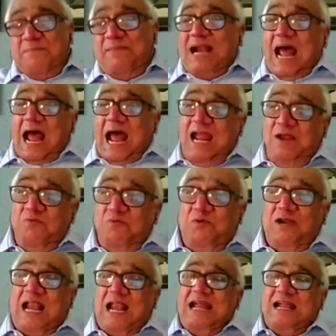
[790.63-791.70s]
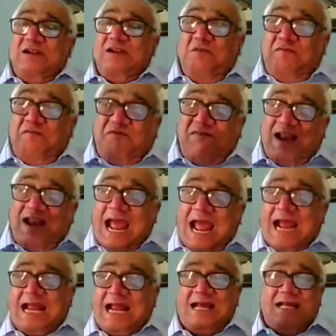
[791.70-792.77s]
But I would like to
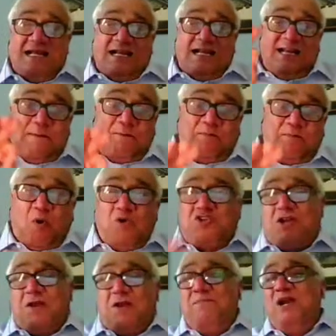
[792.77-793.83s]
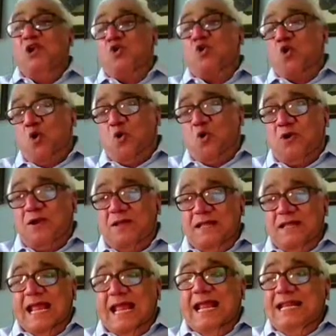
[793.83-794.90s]
flag the possible role
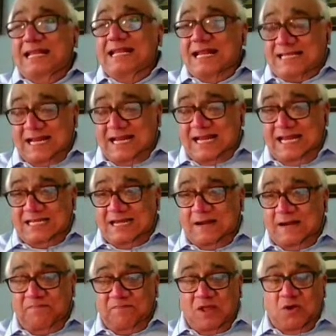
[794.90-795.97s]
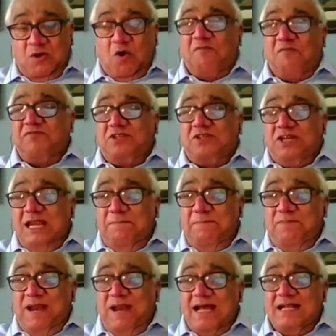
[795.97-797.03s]
in this region of three
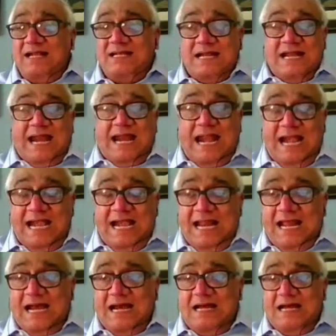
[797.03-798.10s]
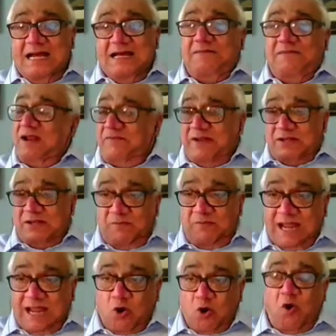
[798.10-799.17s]
players: India, with which
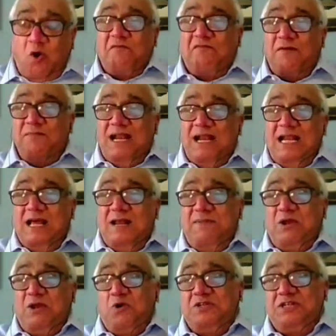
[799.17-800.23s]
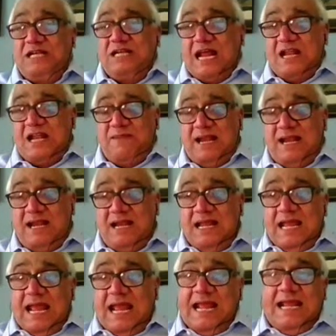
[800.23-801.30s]
we are all familiar because it has been
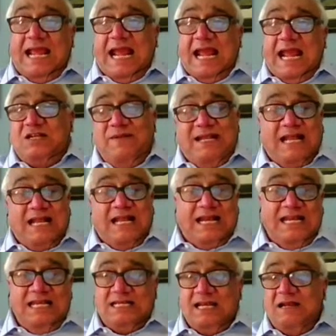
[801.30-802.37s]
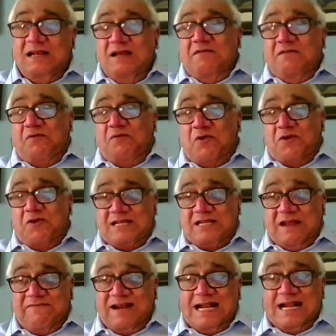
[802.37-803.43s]
engaged with the region for
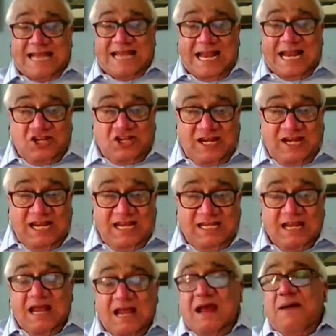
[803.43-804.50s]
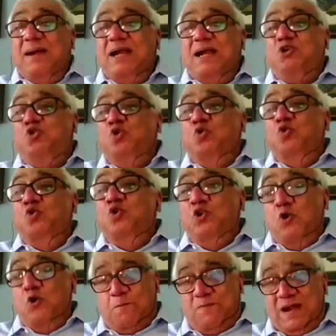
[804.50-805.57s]
several centuries, but two
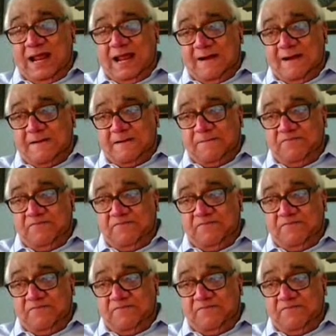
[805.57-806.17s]
new players,